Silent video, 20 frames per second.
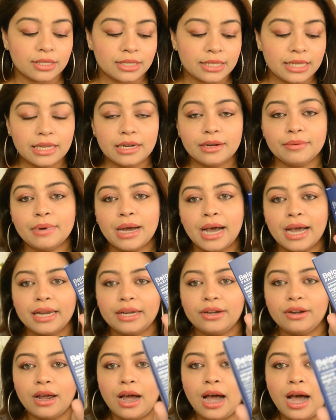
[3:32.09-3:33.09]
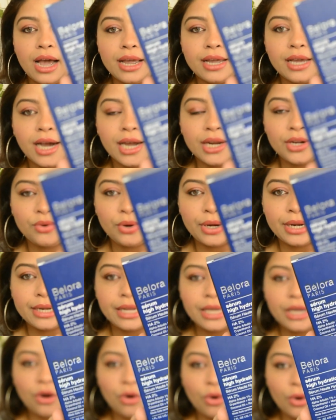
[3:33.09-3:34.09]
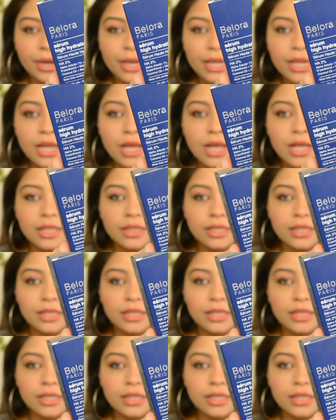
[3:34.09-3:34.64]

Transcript: Serum high hydrating oil.